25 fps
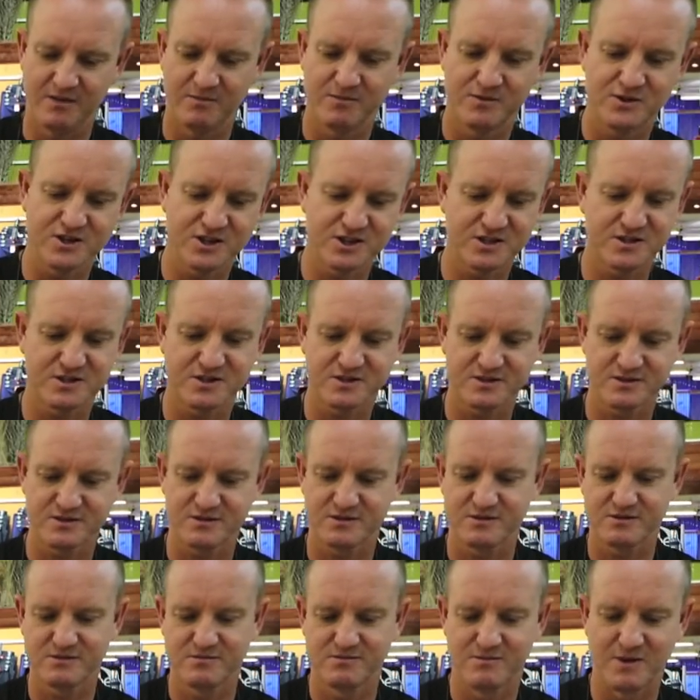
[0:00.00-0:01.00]
just
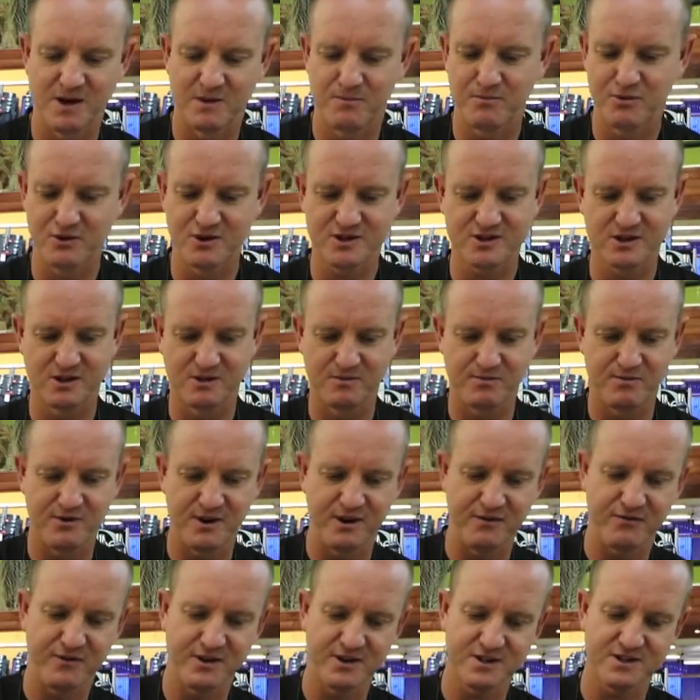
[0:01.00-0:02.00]
my personal
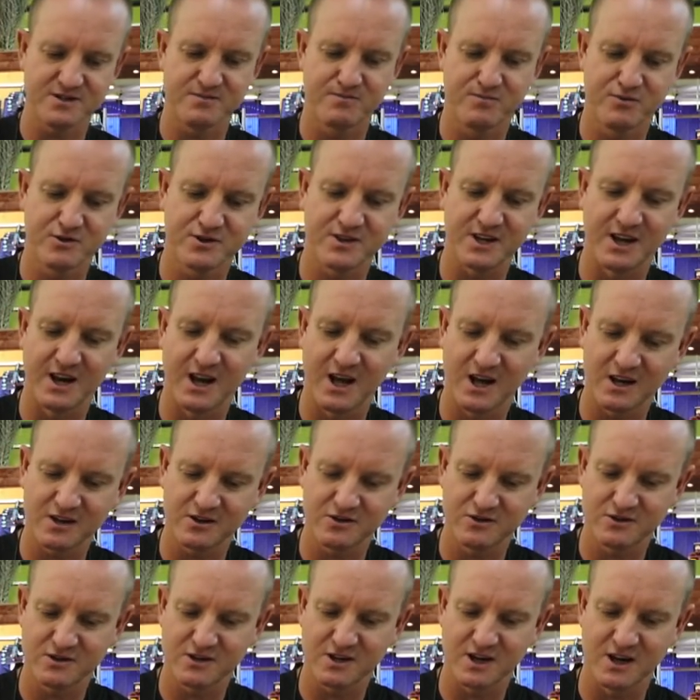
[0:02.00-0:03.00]
preference, because I like
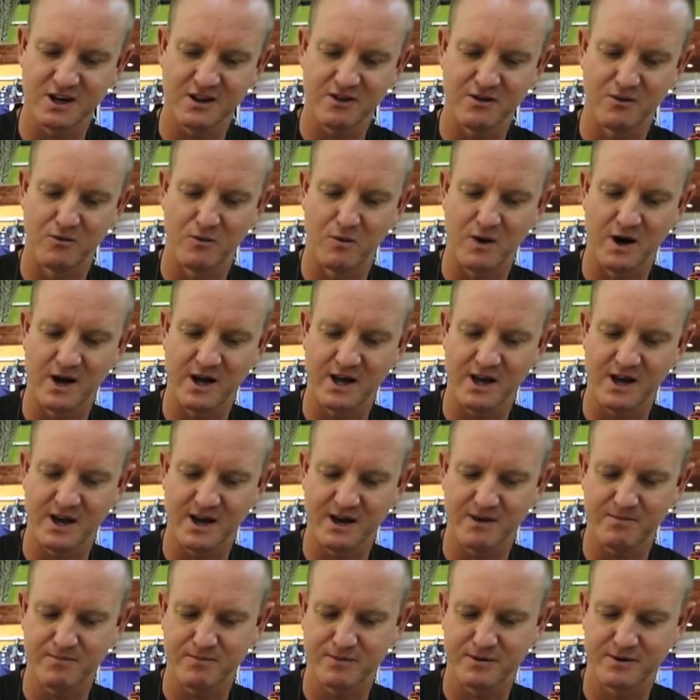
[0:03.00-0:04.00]
to tie the wire
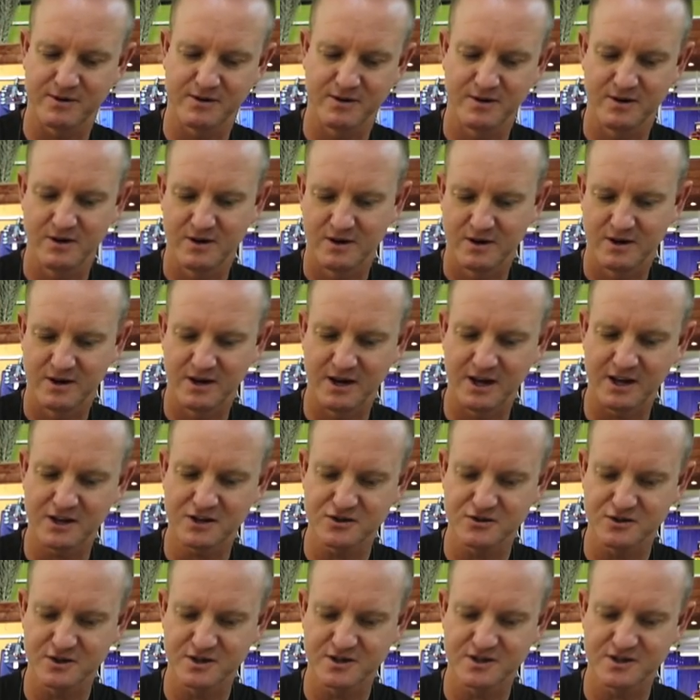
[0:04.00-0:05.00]
up next to it.